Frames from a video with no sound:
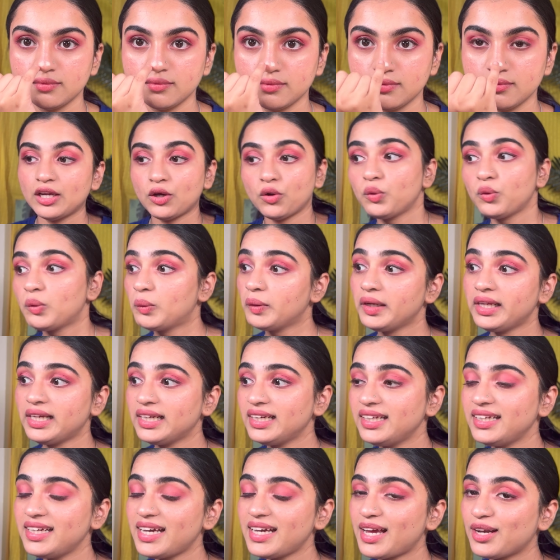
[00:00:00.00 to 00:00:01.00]
Now
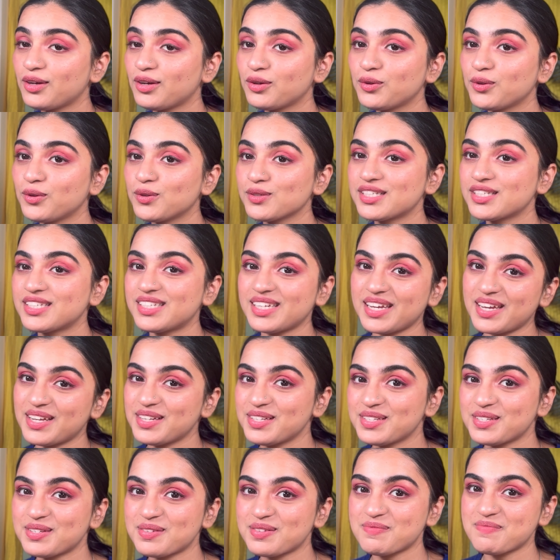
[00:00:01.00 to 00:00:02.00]
quickly I'll go change